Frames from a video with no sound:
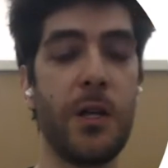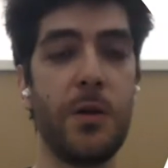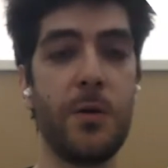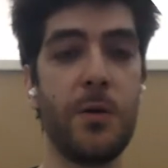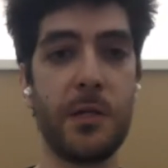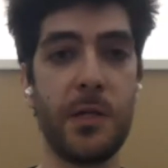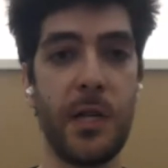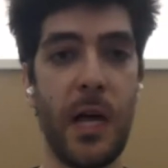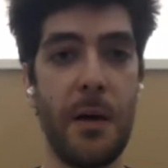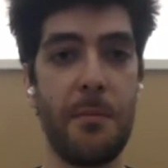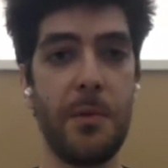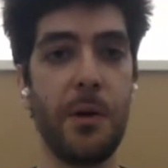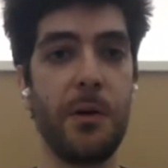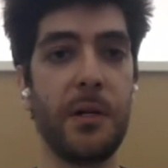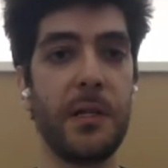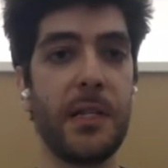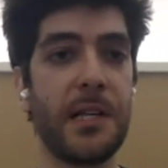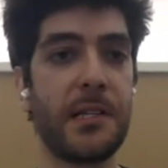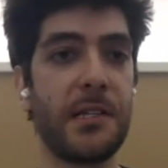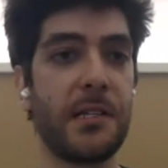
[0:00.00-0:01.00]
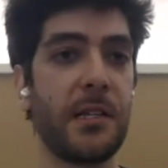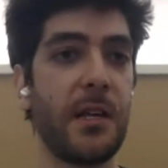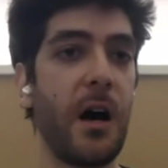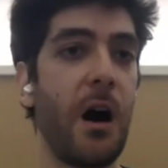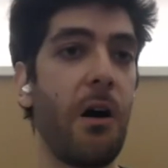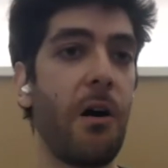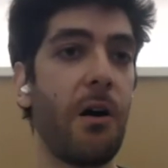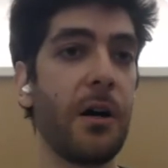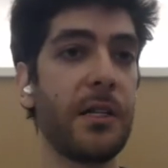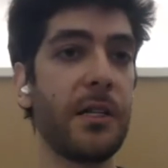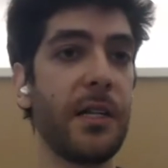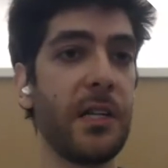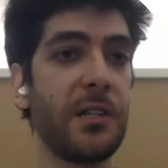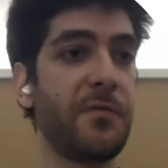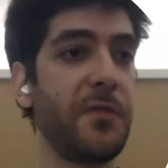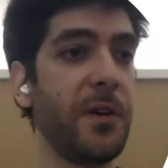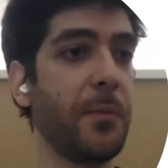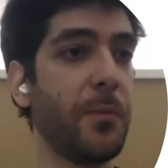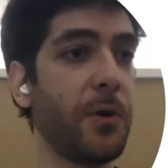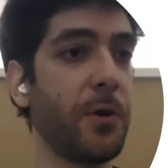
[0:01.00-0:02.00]
that you want to use MUnit as
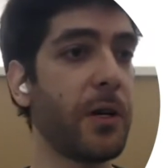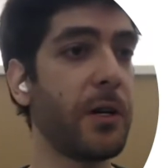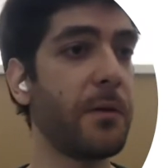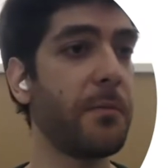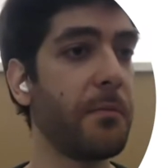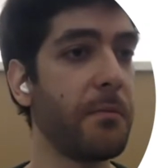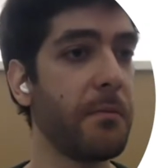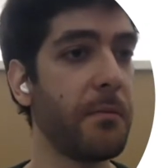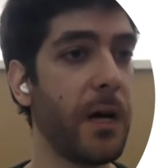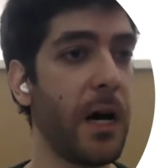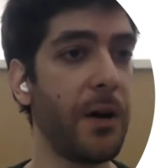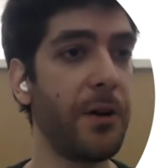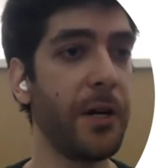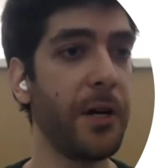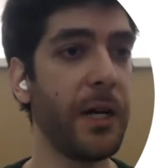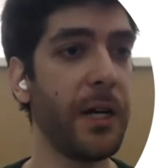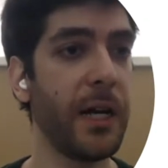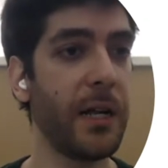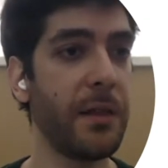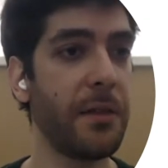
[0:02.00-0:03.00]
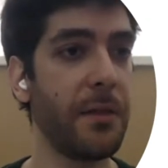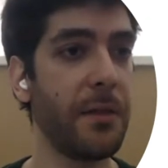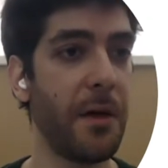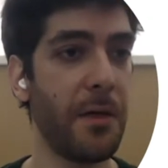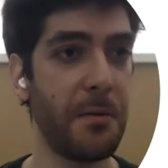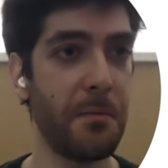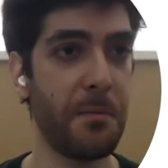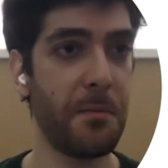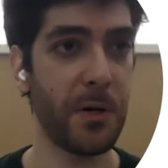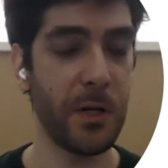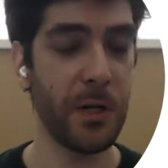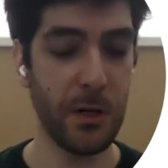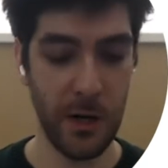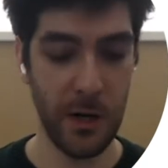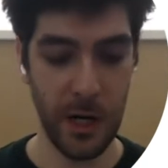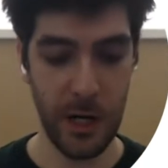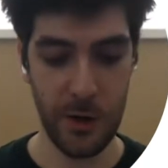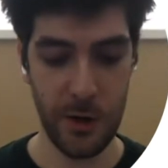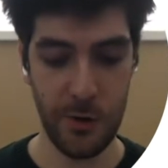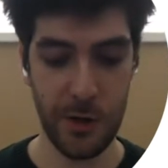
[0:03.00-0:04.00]
our test framework. Other than that,
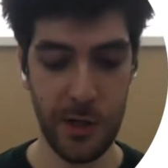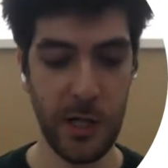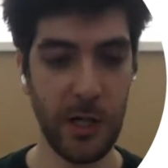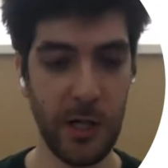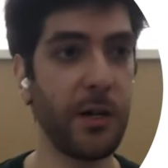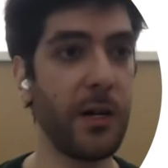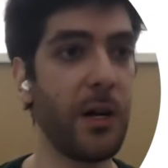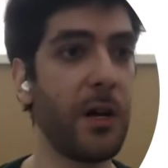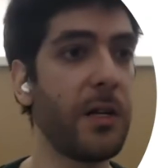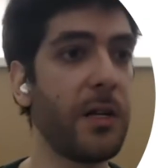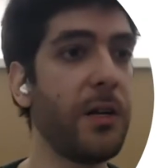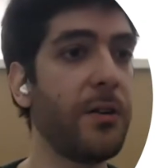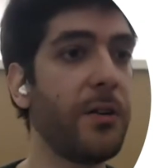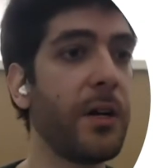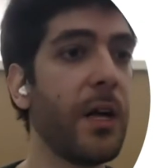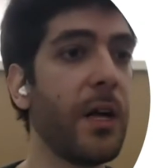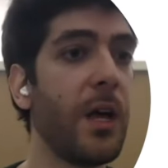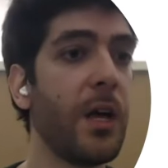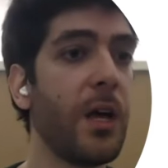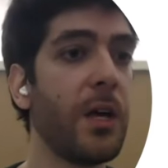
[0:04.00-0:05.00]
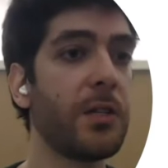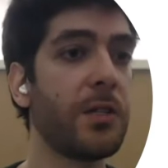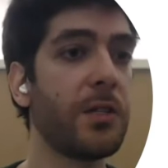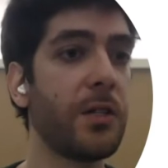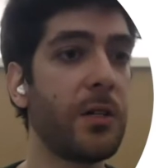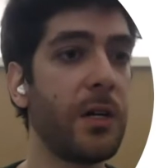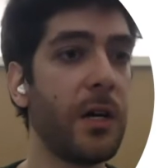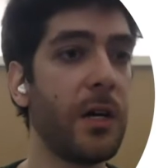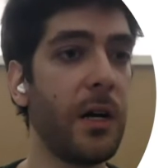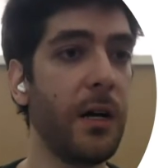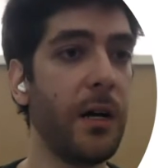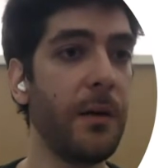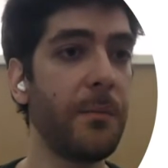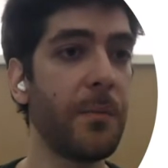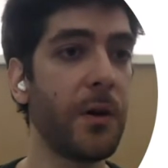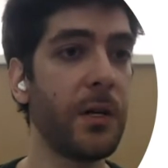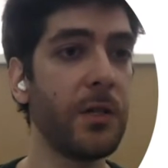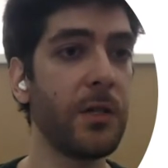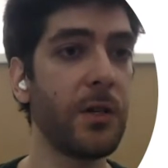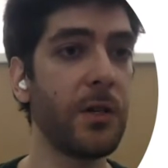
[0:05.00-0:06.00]
nothing particularly interesting going on here.
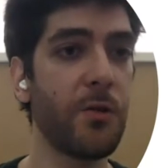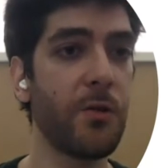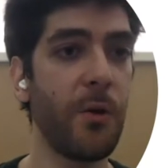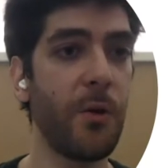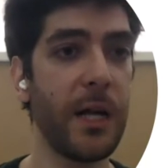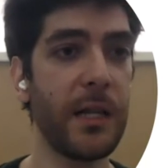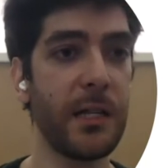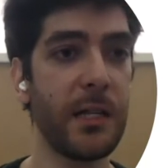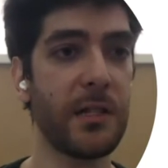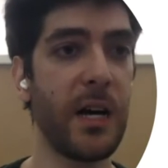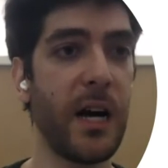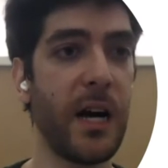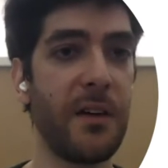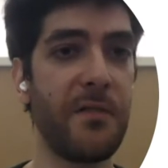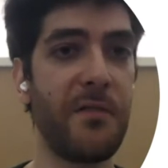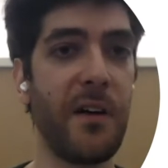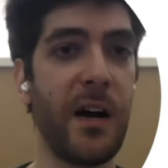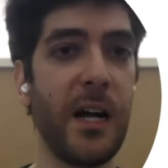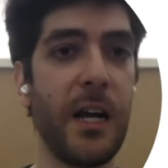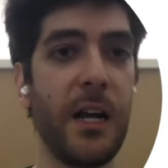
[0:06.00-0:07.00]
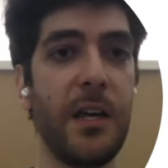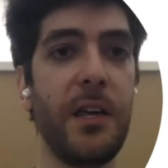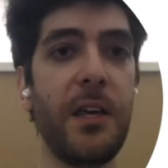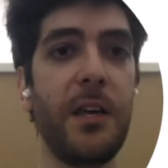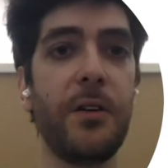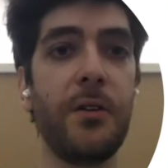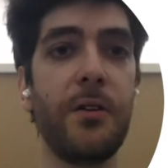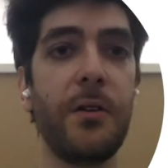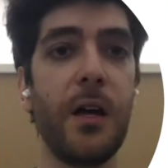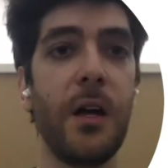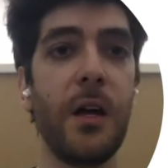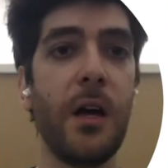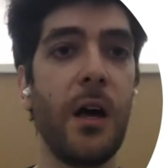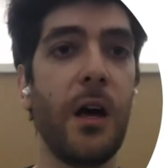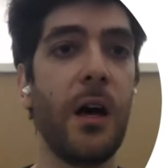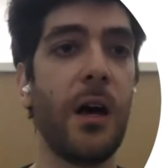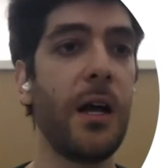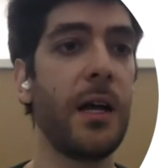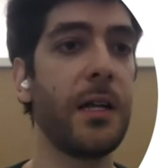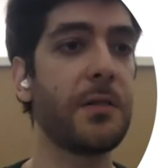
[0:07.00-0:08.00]
So I'm going to create a Scala file
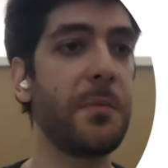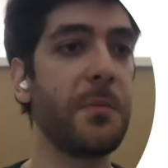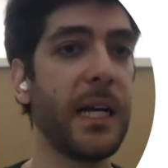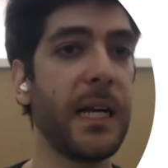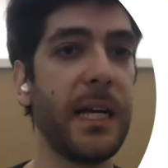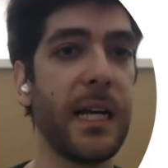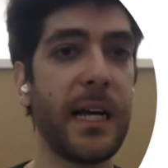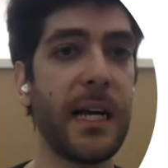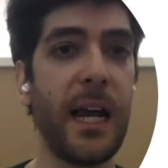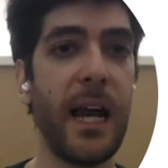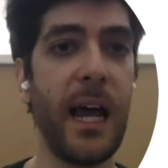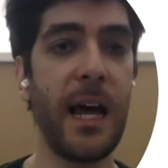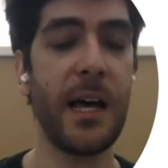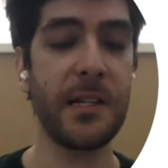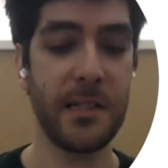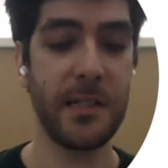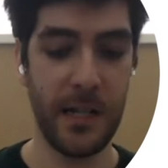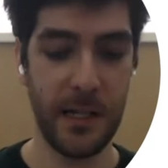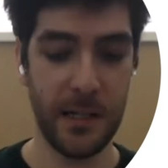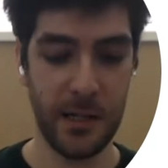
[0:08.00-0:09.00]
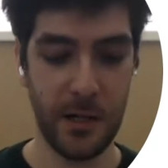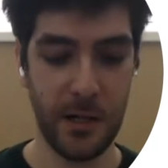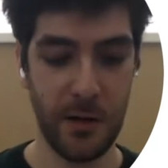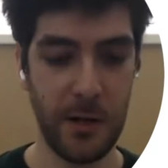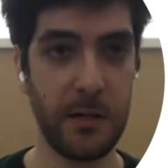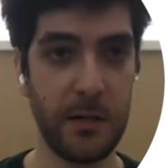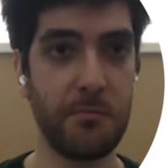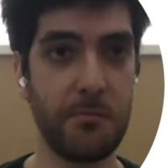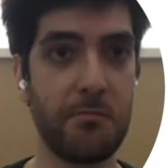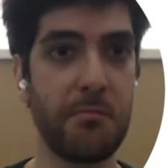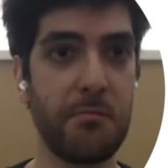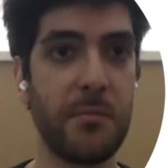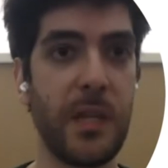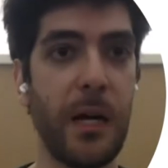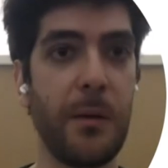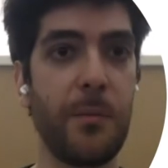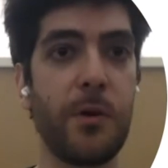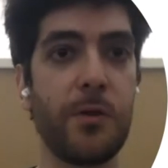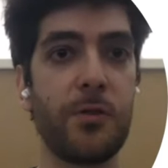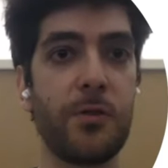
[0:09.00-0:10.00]
here. Let's make it a class. Let's call
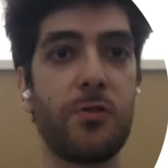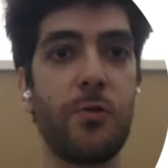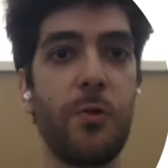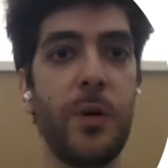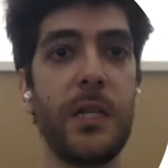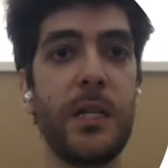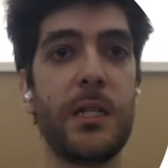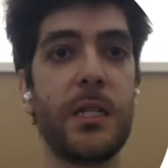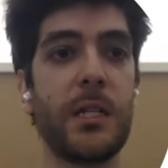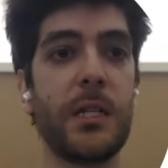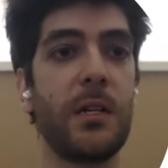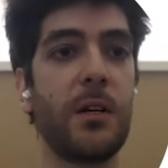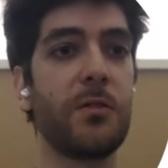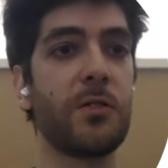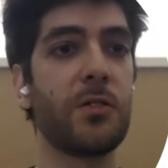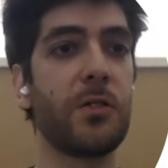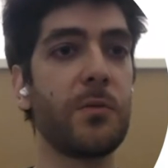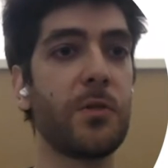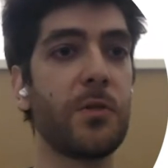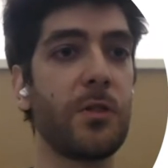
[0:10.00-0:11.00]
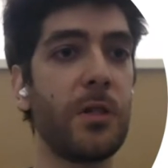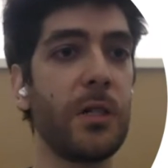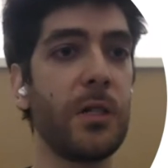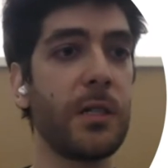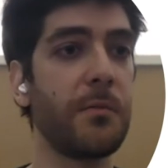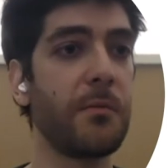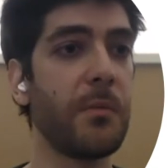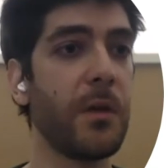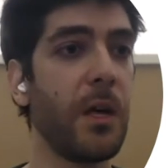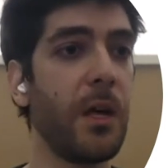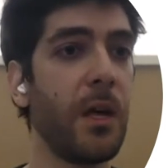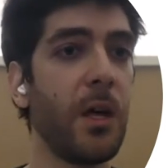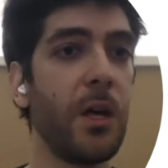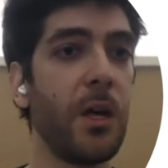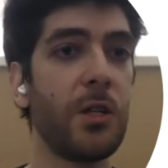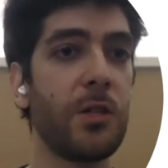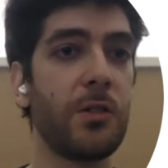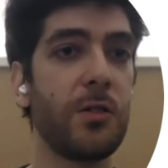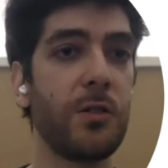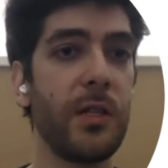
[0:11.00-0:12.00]
it demo suite of some sort.
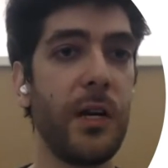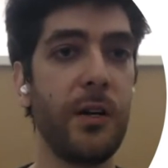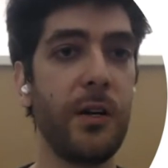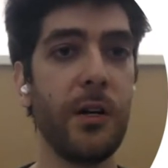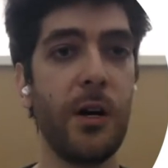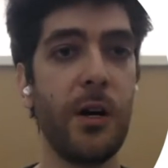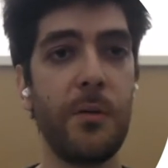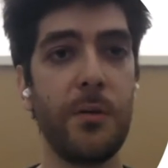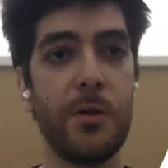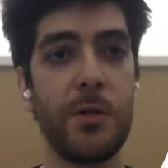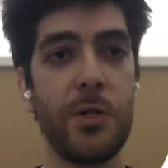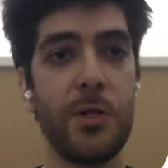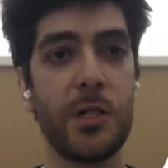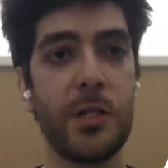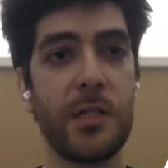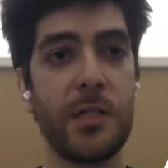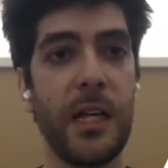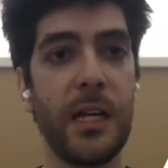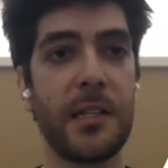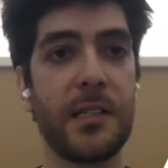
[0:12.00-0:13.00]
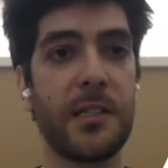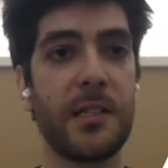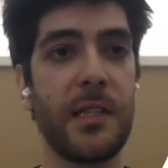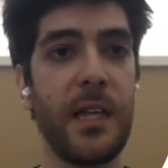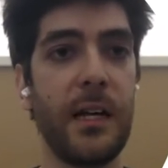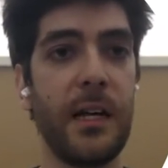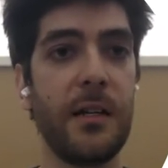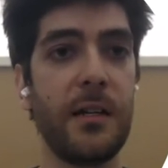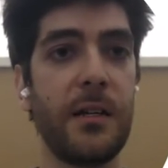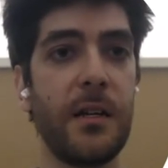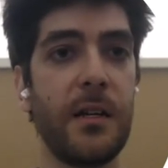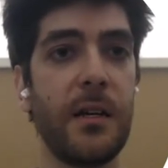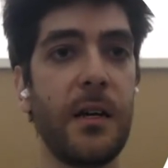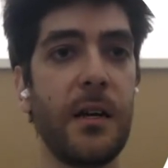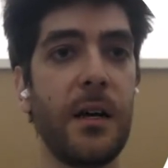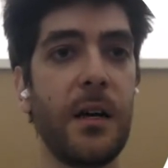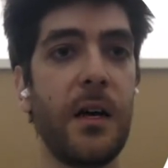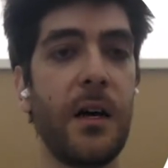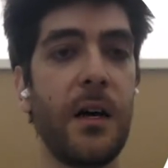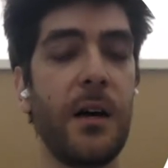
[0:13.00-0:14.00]
So there you go. You just
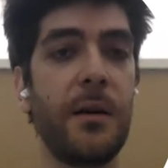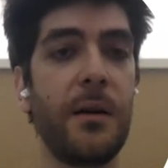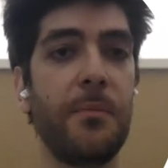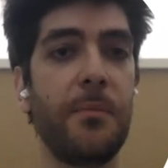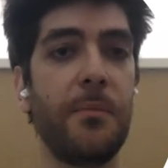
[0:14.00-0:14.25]
extends